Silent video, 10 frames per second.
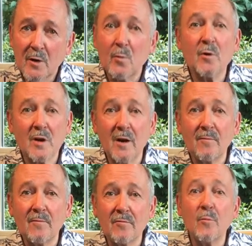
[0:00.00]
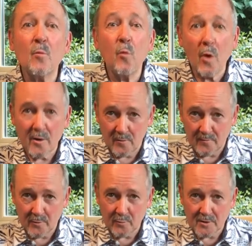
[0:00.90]
will come from one
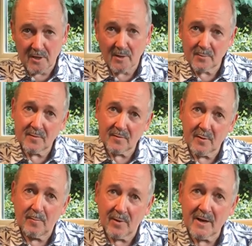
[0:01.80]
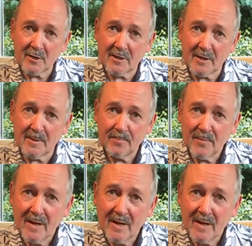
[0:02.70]
of those types of complexity